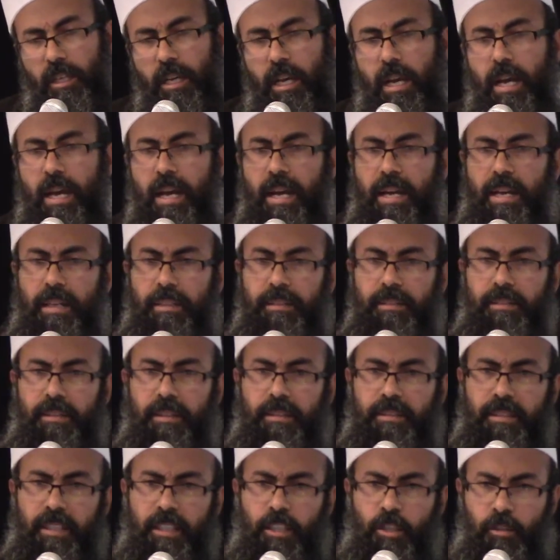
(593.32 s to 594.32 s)
and
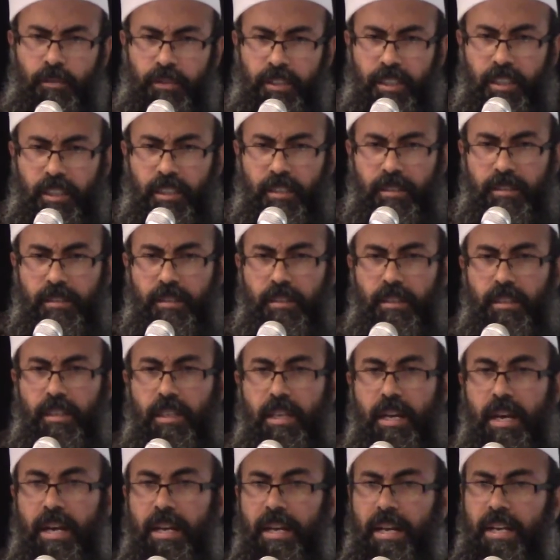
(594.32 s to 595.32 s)
the day of Eid
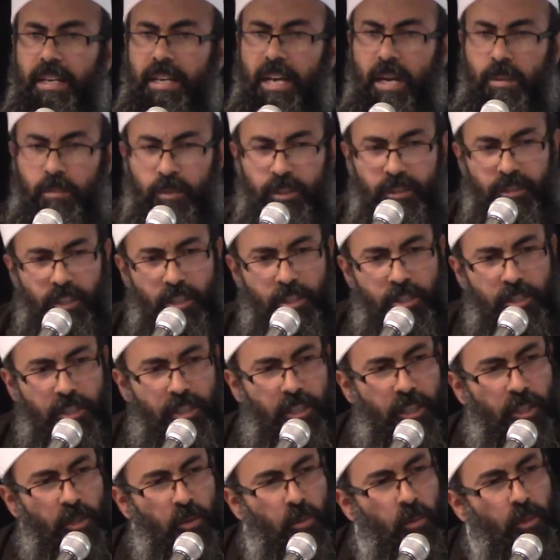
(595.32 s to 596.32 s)
and Ayyam
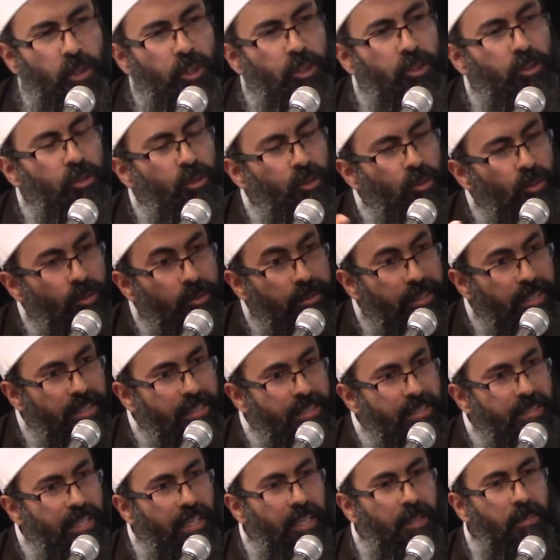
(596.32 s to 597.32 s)
al-Tashriq, we do
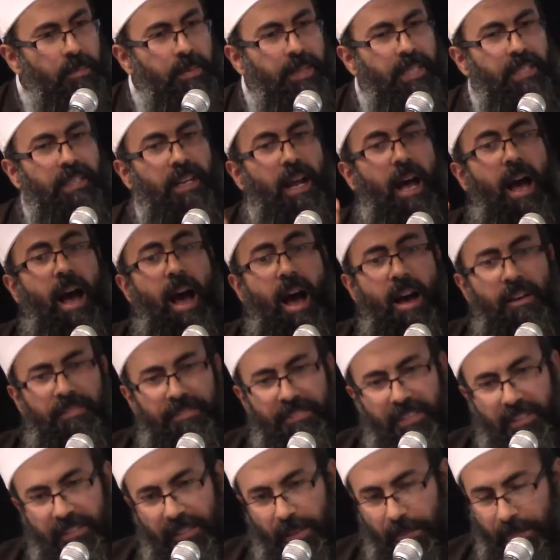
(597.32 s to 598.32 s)
this takbir
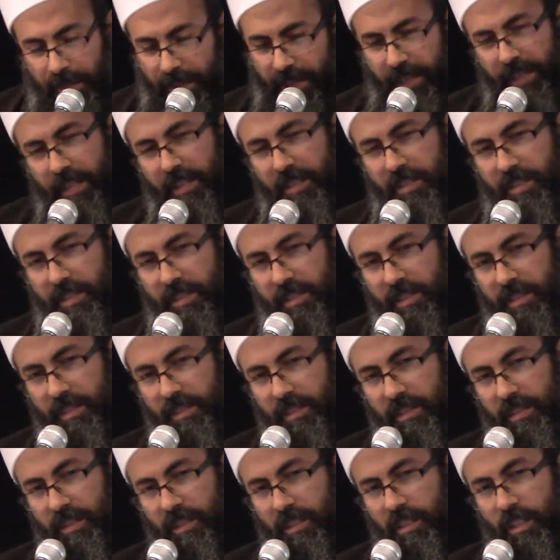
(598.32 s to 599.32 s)
after the prayers.
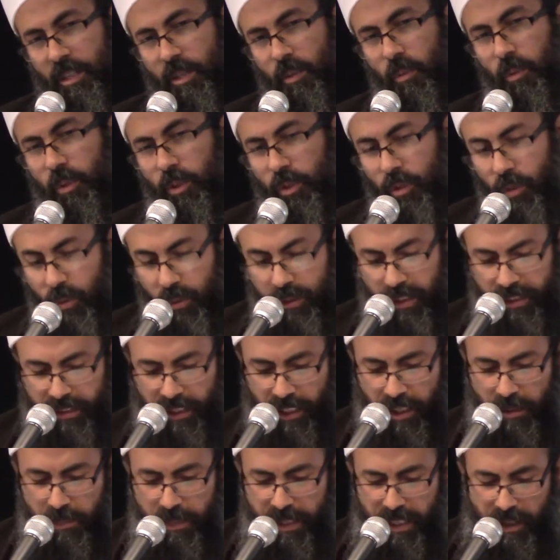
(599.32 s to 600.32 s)
We do the
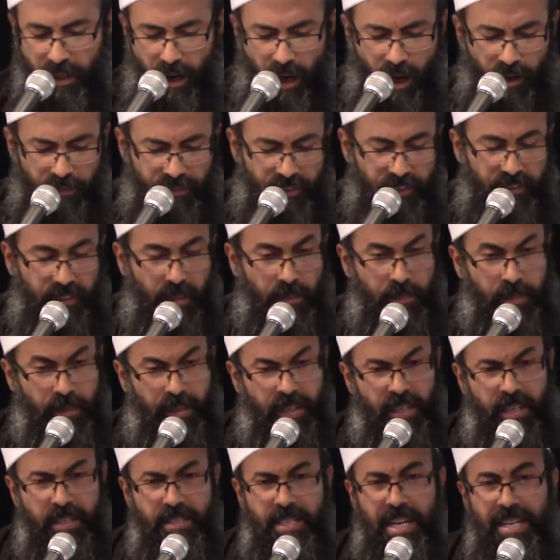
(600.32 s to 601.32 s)
takbir after the
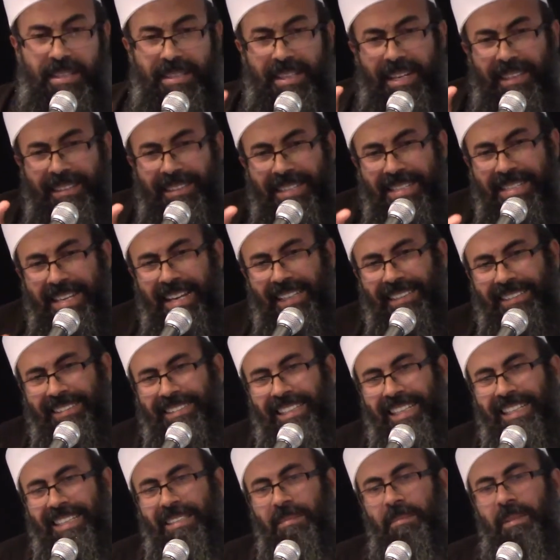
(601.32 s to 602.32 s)
prayers, and that is
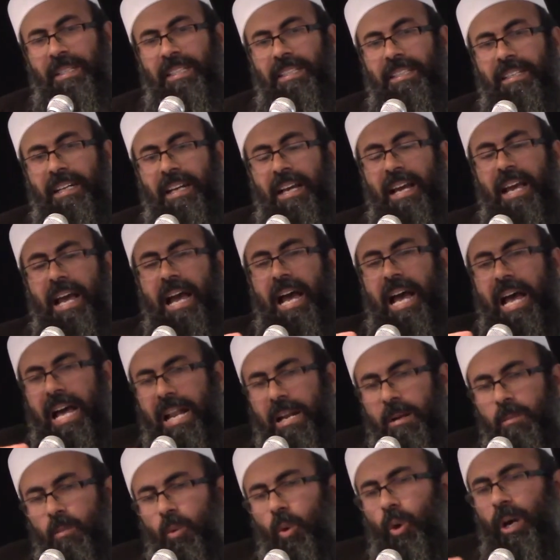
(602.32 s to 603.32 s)
al-takbir
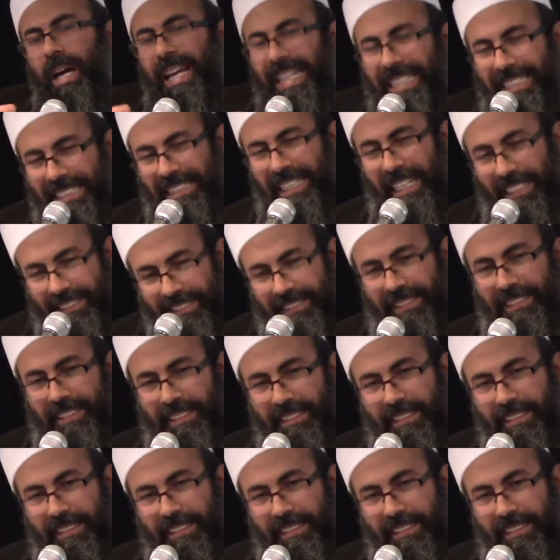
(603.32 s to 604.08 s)
al-muqayyad.